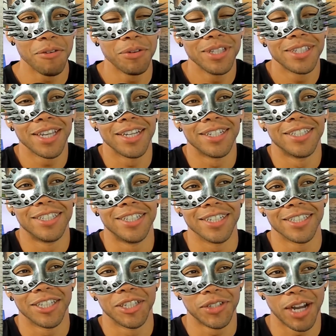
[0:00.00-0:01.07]
wouldn't say it's
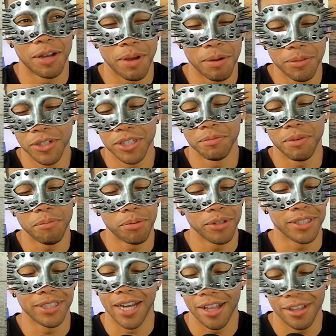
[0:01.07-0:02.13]
just the try. I'm sure it's my
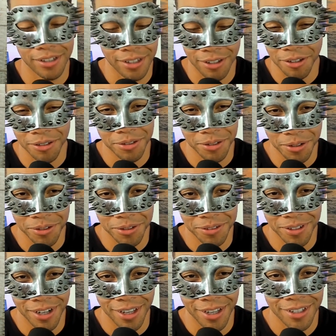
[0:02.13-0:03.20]
personality also,
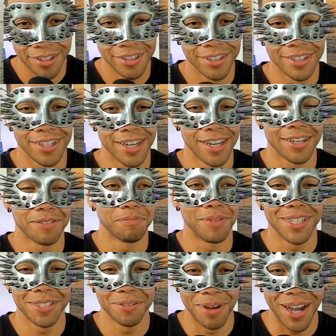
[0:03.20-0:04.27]
right? Like
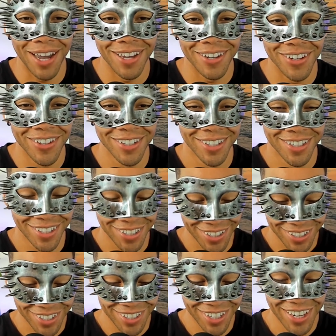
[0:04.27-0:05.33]
my smile,
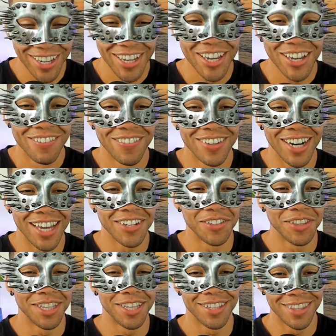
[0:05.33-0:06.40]
but I
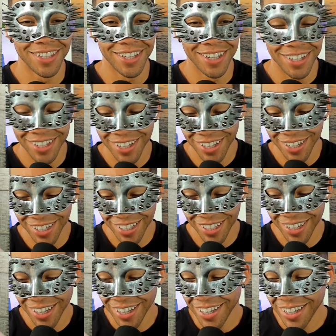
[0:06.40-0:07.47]
don't think the
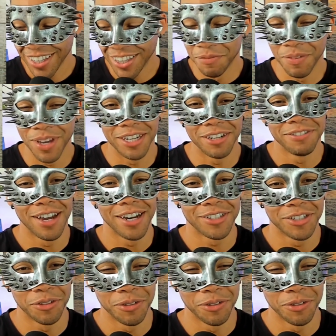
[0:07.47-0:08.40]
manufactured